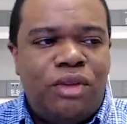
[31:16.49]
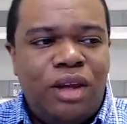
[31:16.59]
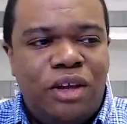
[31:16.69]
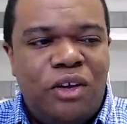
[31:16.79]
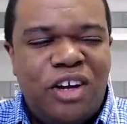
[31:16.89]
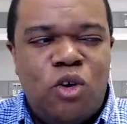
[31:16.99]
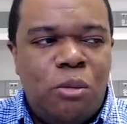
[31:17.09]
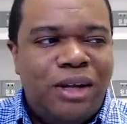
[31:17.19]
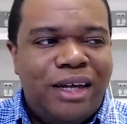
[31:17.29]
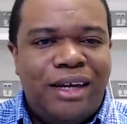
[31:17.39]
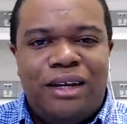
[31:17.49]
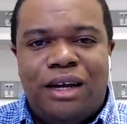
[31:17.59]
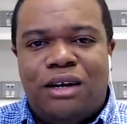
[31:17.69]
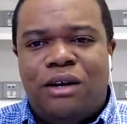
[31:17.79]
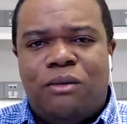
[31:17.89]
you can normally get a
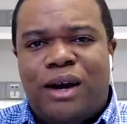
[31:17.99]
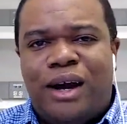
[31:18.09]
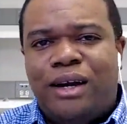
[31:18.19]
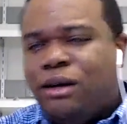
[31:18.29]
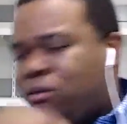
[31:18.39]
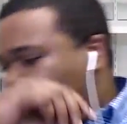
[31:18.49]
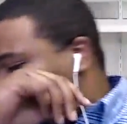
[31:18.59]
good writer,